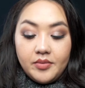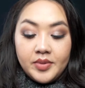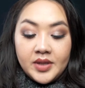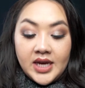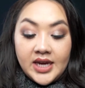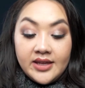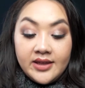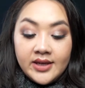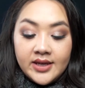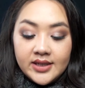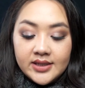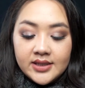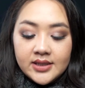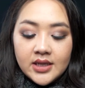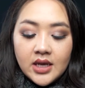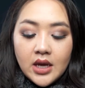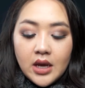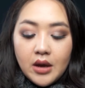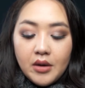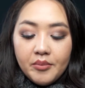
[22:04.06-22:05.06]
apply this,
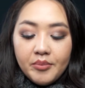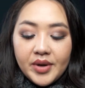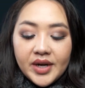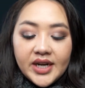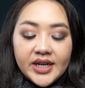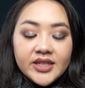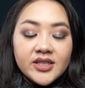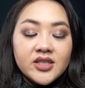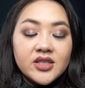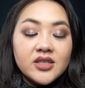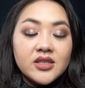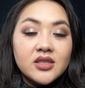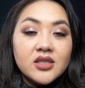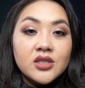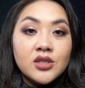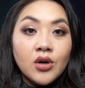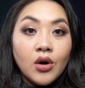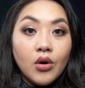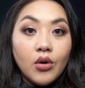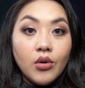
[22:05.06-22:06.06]
but it's just
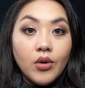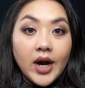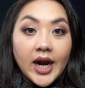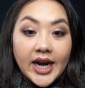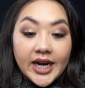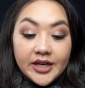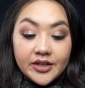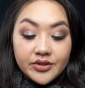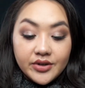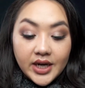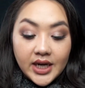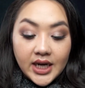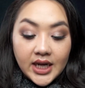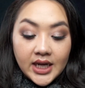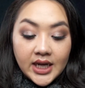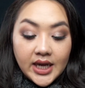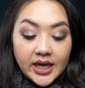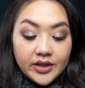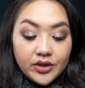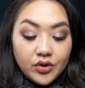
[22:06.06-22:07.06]
so
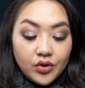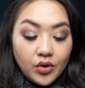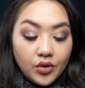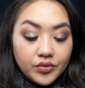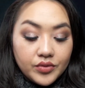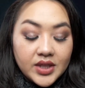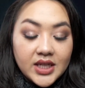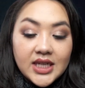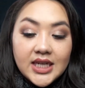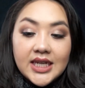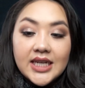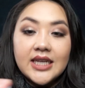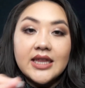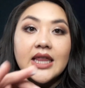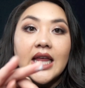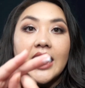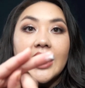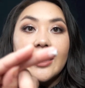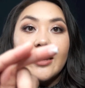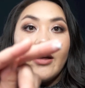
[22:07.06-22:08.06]
hydrating and you only need
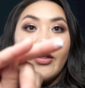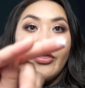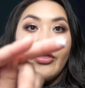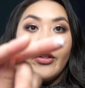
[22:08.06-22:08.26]
like